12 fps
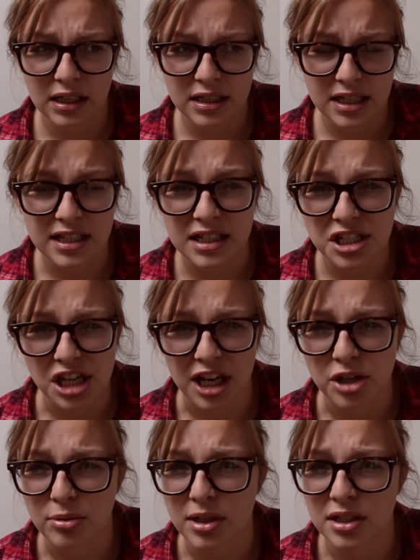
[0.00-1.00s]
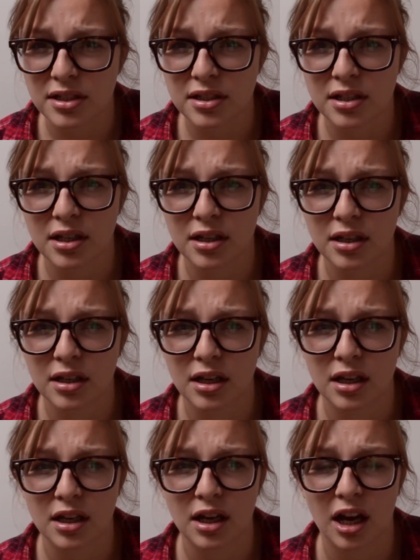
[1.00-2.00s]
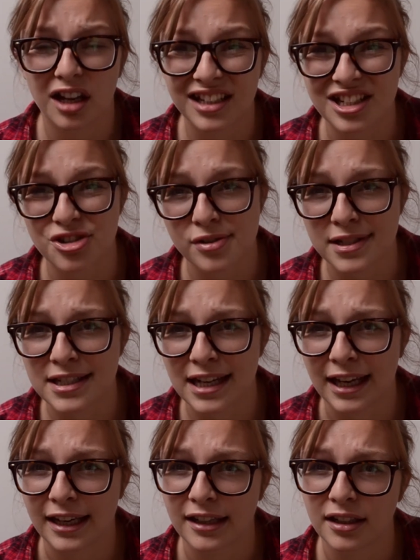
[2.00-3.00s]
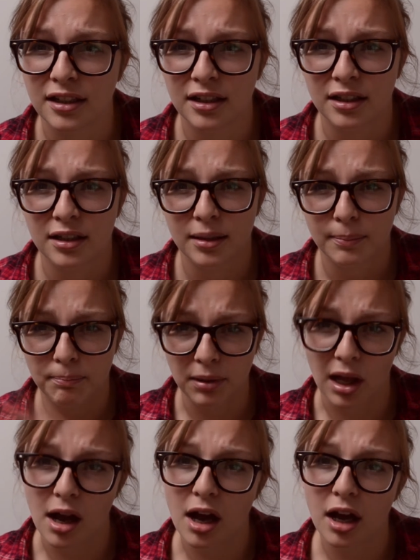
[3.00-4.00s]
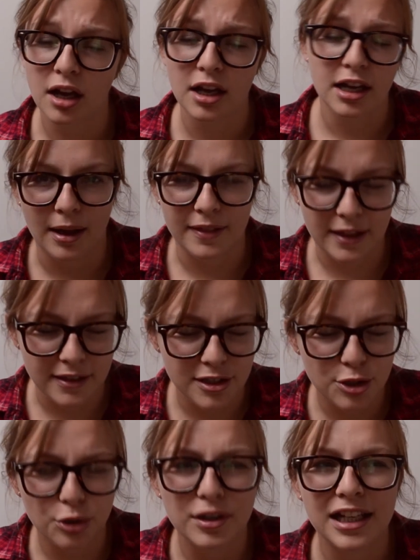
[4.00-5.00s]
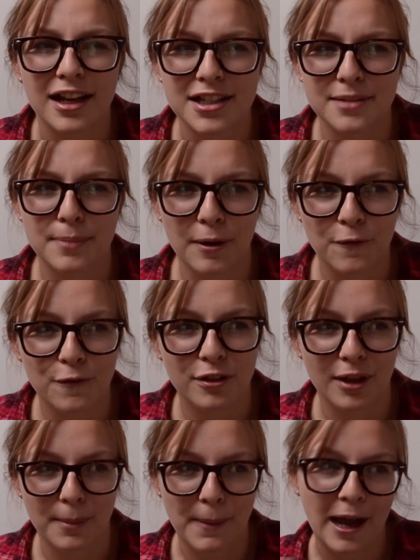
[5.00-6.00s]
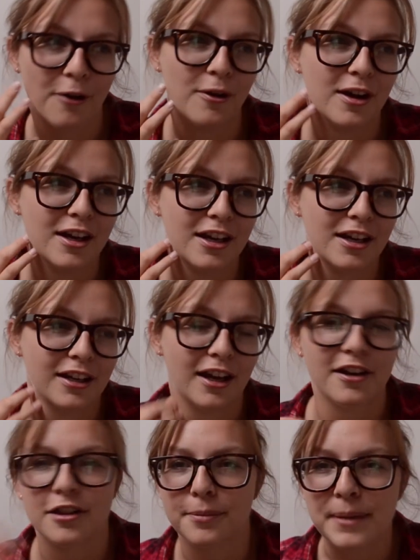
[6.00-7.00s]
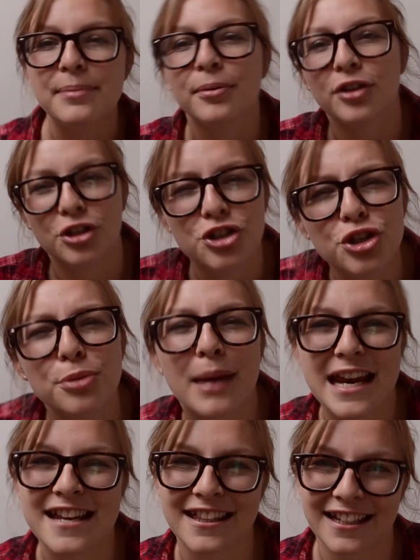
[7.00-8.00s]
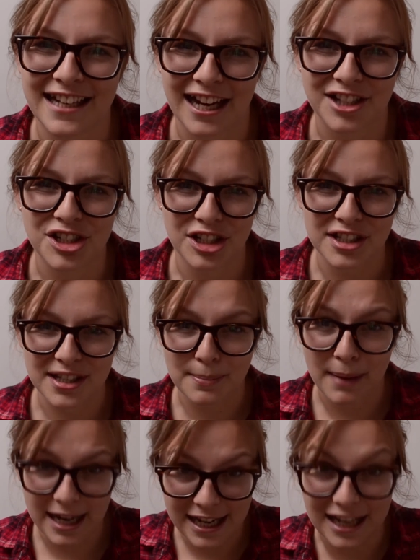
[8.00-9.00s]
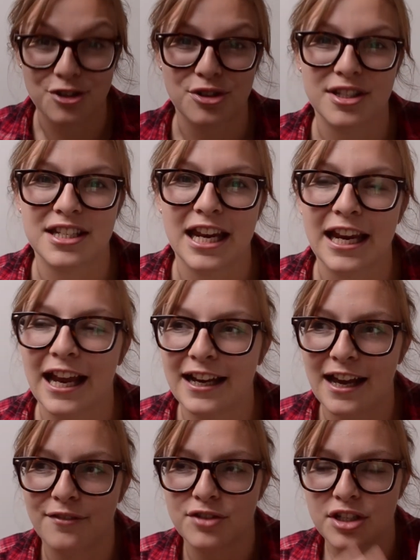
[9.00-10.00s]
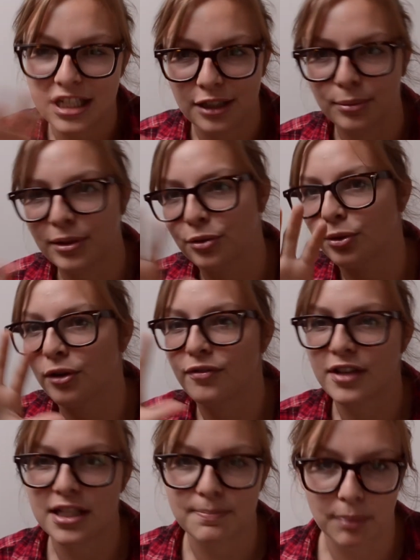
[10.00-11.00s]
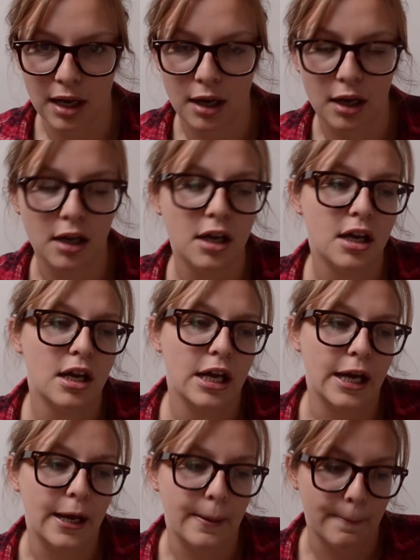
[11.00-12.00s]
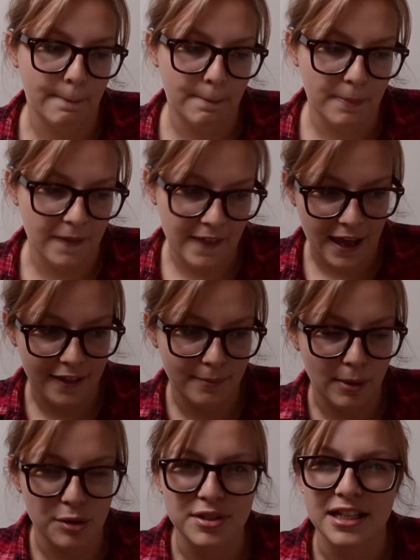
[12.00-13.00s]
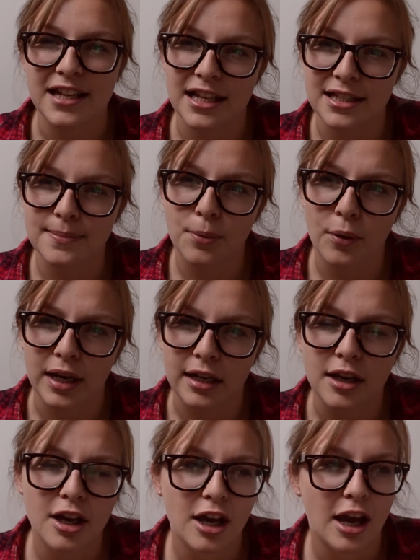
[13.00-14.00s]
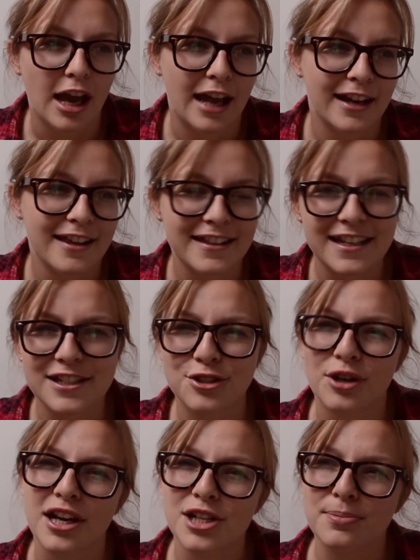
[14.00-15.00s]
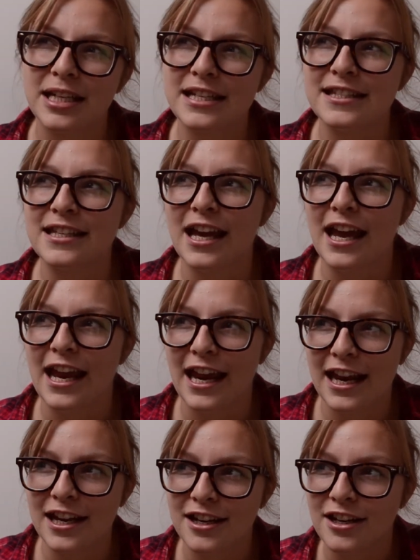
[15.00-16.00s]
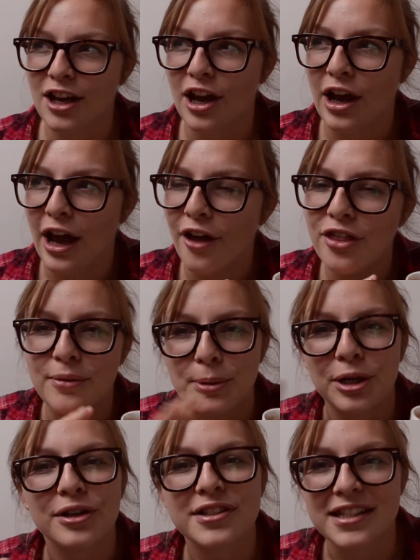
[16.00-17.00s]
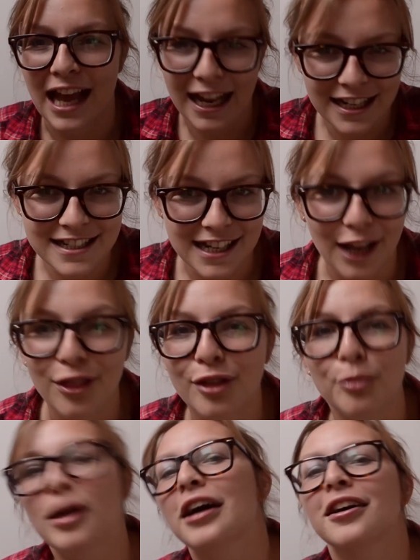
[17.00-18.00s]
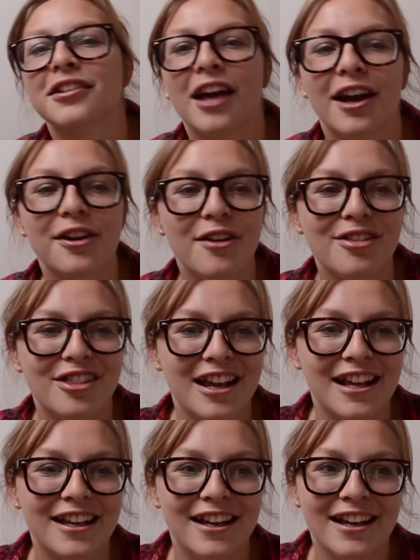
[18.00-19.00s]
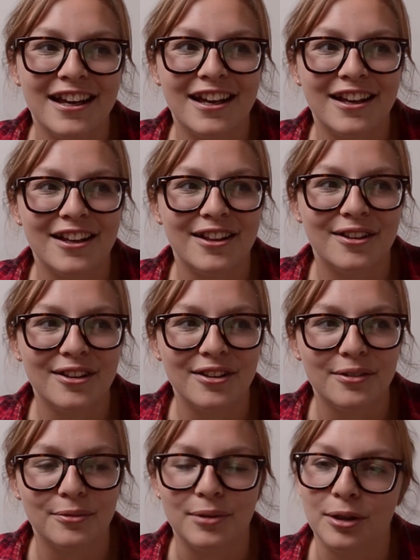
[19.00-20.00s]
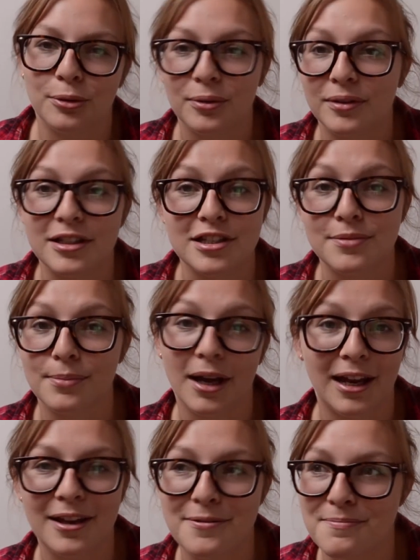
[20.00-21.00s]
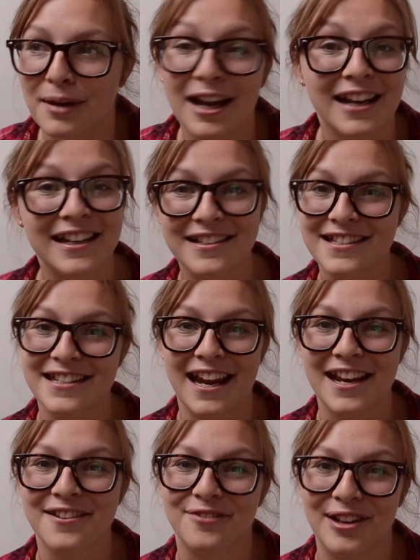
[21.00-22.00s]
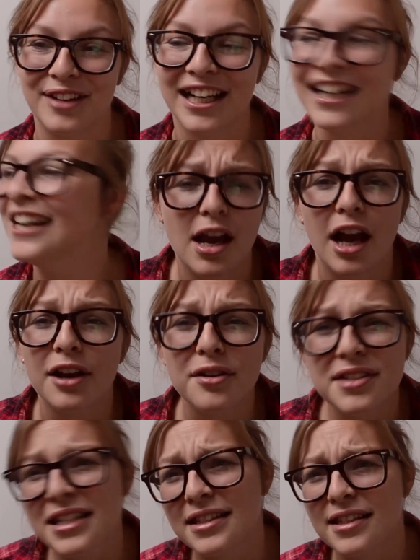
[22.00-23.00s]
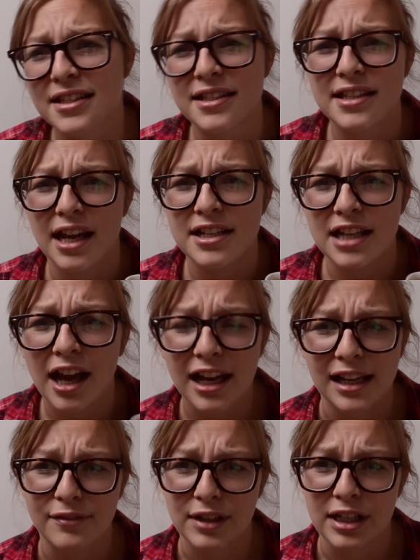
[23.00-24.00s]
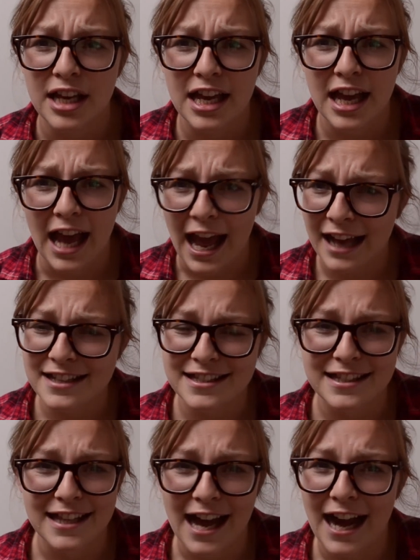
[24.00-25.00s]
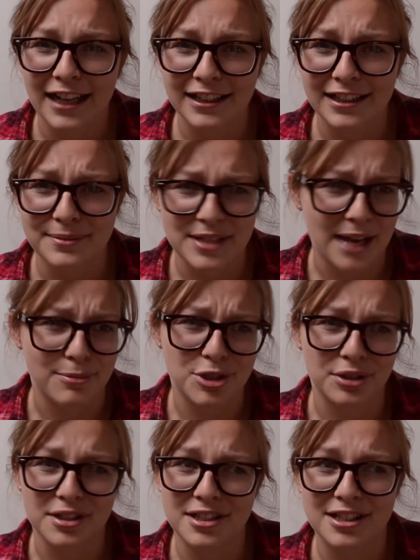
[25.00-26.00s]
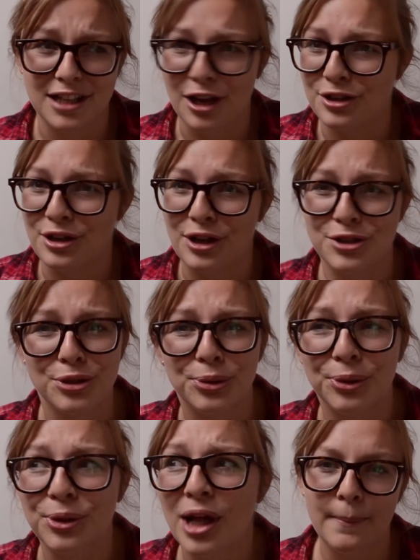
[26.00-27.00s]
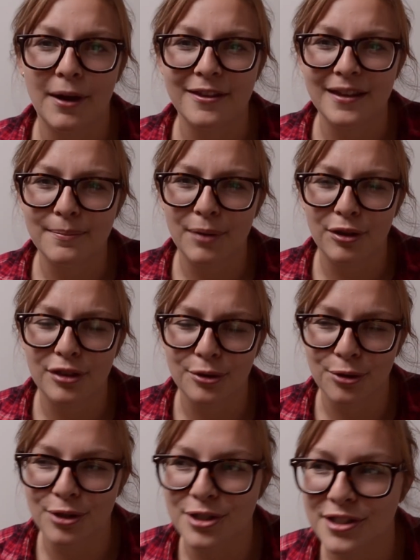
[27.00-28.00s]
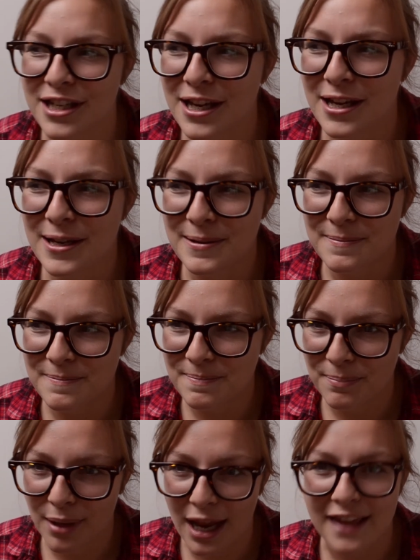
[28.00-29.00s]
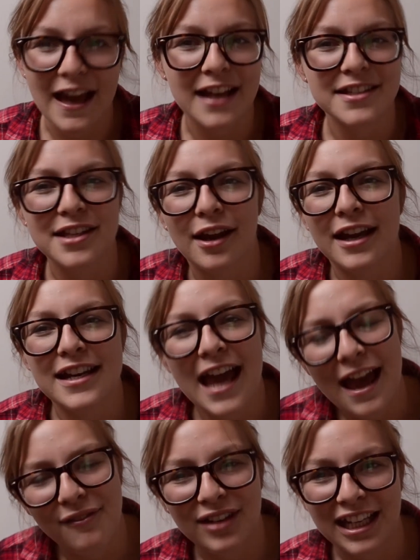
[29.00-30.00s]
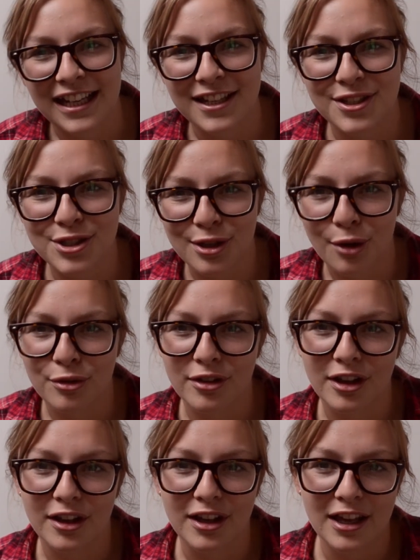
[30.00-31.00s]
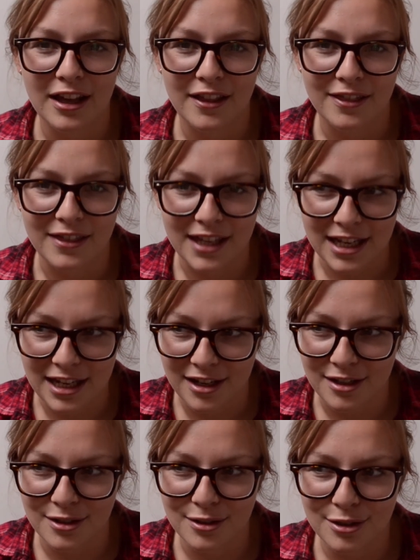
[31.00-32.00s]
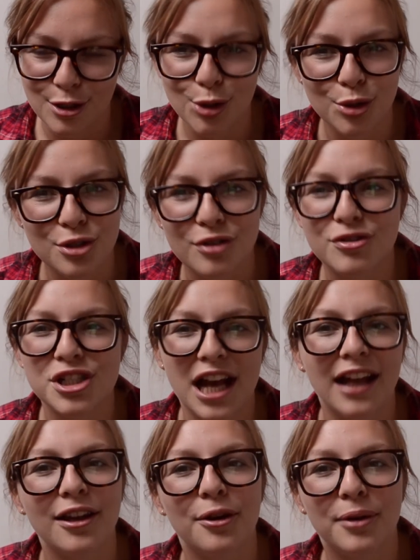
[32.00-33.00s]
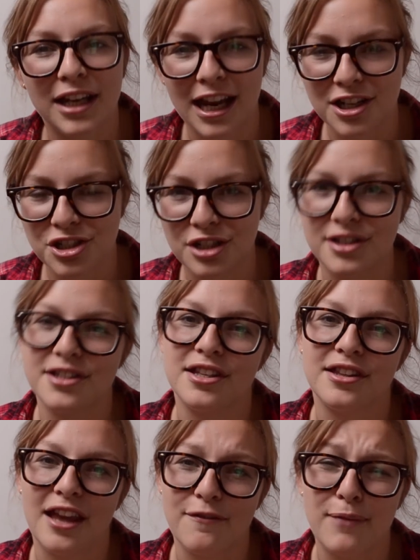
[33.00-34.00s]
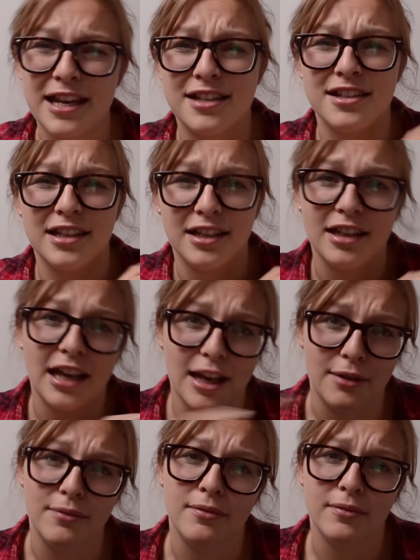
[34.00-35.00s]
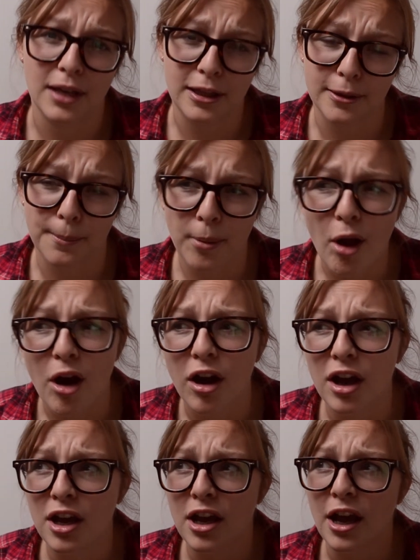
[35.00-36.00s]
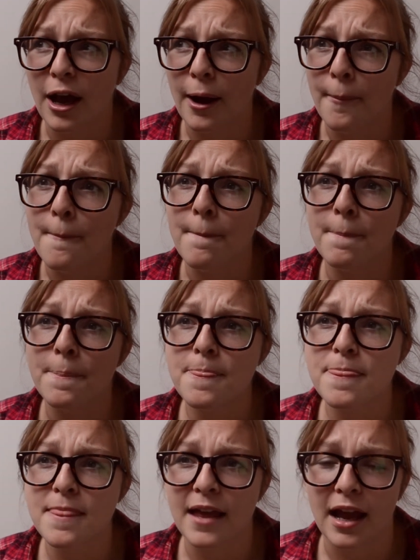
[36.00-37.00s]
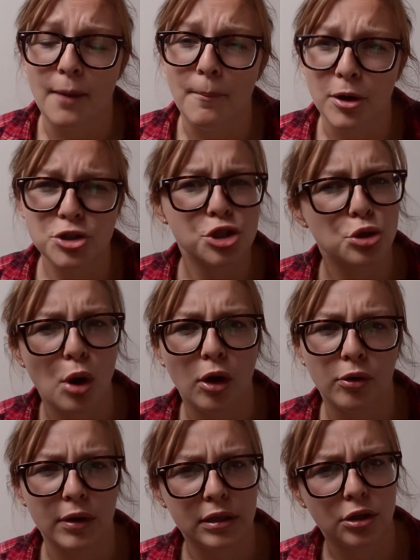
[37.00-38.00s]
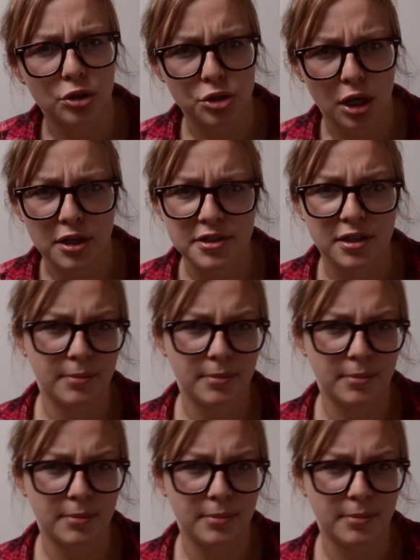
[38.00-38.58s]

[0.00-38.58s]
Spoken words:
disingenuous, uninteresting, blah. And then the storylines are both about kind of the people that do make the connections and make it interesting and have to deal with all of this blah, but they're the most intense point. And I think it's strange because in other books and in the world, I don't think, well, this is my state of living, I don't see the society I live in as that contemptuous at all. But I think both the authors play that side heavily so that the sort of shallow connections that they've made in the plot are much stronger in contrast to